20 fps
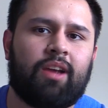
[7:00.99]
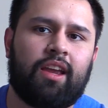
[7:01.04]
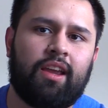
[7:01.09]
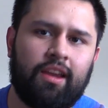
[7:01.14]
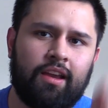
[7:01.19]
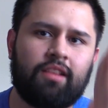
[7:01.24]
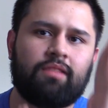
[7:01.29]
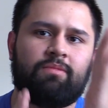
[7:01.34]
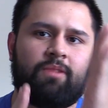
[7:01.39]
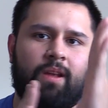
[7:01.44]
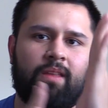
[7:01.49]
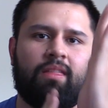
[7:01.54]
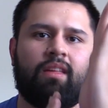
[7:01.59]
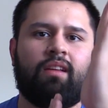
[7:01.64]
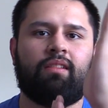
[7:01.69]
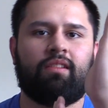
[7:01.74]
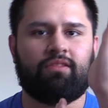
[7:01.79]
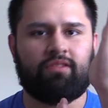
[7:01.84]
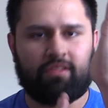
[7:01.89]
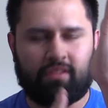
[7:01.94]
my hands, but I
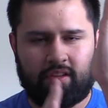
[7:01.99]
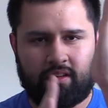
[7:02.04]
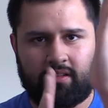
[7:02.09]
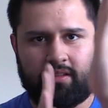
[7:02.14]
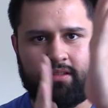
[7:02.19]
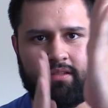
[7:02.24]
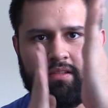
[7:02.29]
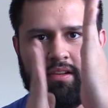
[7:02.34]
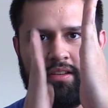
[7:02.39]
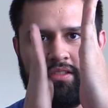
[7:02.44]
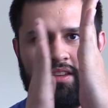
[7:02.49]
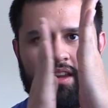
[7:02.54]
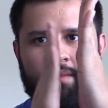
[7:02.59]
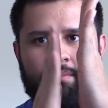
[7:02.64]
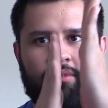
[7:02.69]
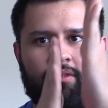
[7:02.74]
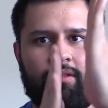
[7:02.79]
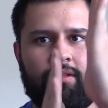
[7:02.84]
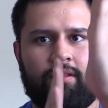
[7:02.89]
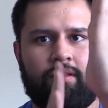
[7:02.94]
think it's a good little
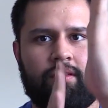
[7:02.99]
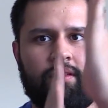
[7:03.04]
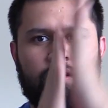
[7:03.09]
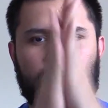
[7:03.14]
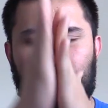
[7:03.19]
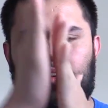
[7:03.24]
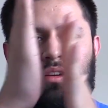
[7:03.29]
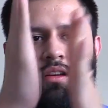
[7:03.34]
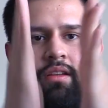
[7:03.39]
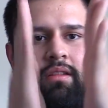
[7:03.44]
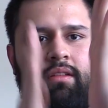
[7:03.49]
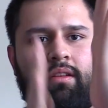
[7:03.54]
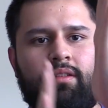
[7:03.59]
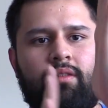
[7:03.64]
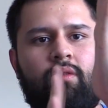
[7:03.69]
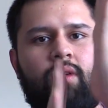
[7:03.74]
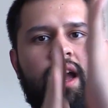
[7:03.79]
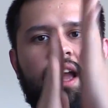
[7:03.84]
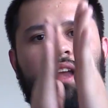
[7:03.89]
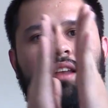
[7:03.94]
example and a good
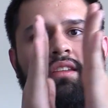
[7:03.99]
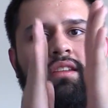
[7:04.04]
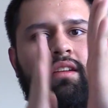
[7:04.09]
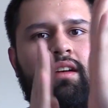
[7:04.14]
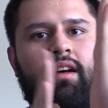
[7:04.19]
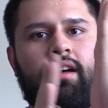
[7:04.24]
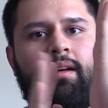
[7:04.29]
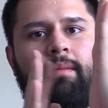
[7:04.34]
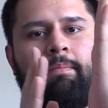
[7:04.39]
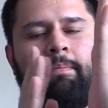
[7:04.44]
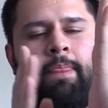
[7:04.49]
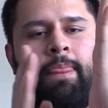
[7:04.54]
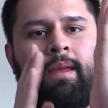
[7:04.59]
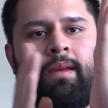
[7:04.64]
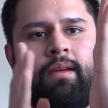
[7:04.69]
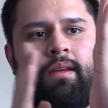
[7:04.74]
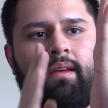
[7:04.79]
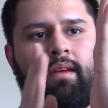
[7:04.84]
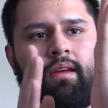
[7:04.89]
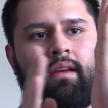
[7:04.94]
little way to, um,
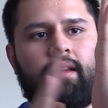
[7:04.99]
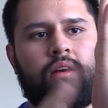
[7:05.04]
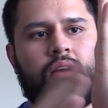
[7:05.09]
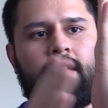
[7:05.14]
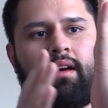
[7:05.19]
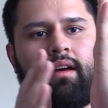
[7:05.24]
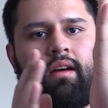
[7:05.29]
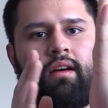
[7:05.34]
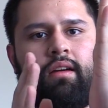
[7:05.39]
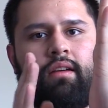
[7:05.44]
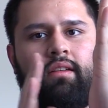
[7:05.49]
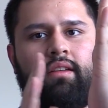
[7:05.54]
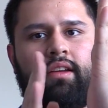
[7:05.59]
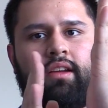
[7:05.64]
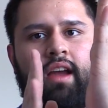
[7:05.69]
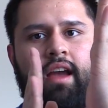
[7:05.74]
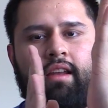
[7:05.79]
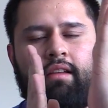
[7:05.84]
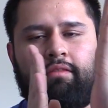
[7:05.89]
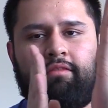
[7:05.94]
uh, to
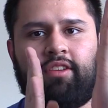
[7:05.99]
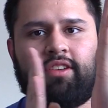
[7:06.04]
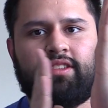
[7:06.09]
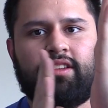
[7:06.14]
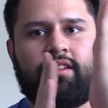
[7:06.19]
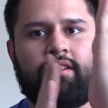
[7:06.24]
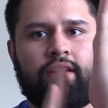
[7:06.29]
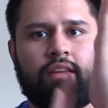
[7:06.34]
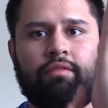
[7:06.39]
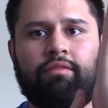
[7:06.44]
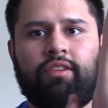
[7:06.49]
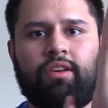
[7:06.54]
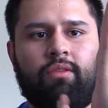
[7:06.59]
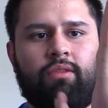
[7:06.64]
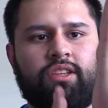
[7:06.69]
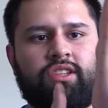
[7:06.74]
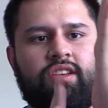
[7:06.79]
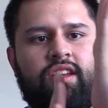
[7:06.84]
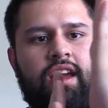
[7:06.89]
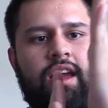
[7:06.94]
kind of physically feel
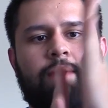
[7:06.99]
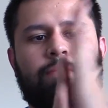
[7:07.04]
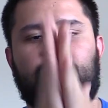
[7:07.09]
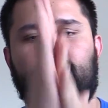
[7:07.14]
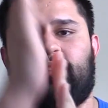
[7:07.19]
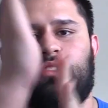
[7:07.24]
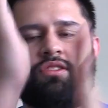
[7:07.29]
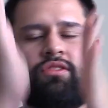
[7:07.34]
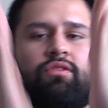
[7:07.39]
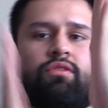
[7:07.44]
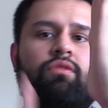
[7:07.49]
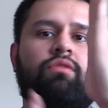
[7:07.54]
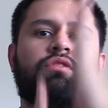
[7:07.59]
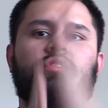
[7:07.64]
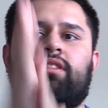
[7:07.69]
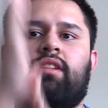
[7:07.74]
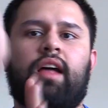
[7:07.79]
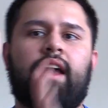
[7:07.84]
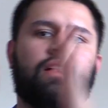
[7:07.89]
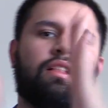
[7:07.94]
what should happen. Just
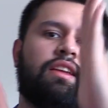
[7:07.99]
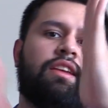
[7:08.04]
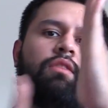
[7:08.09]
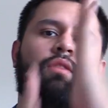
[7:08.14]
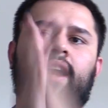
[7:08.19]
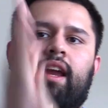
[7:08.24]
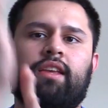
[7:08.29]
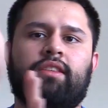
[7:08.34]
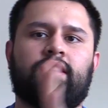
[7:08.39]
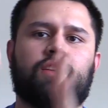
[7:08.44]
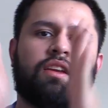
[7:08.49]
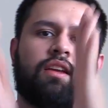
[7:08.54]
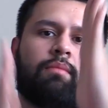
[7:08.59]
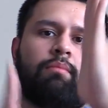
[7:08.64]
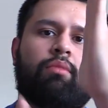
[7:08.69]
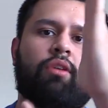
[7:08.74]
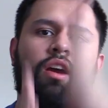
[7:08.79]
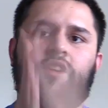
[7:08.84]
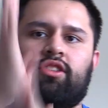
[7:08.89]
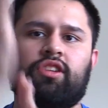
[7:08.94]
slightly grazing
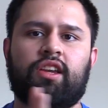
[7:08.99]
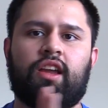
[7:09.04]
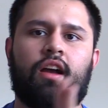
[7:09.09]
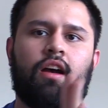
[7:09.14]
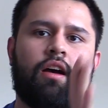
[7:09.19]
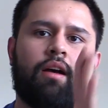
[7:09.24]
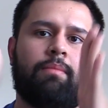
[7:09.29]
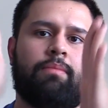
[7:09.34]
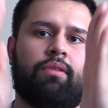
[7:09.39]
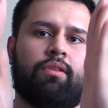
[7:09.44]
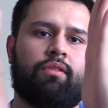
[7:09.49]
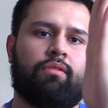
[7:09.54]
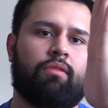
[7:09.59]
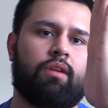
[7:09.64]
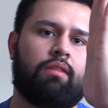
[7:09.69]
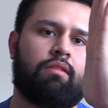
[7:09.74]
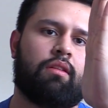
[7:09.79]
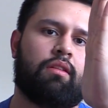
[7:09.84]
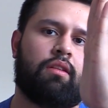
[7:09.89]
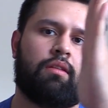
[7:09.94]
and brushing up
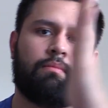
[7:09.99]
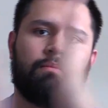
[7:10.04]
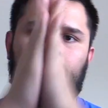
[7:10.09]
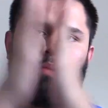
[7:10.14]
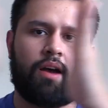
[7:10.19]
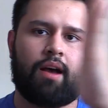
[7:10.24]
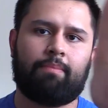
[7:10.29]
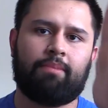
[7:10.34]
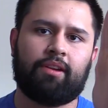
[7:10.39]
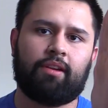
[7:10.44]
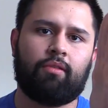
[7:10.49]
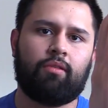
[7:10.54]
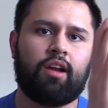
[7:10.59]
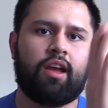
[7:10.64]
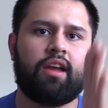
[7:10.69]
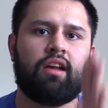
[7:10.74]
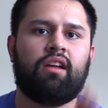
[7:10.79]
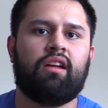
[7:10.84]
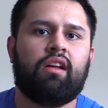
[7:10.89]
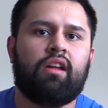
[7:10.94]
rather than popping
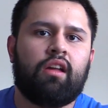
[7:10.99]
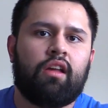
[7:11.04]
away.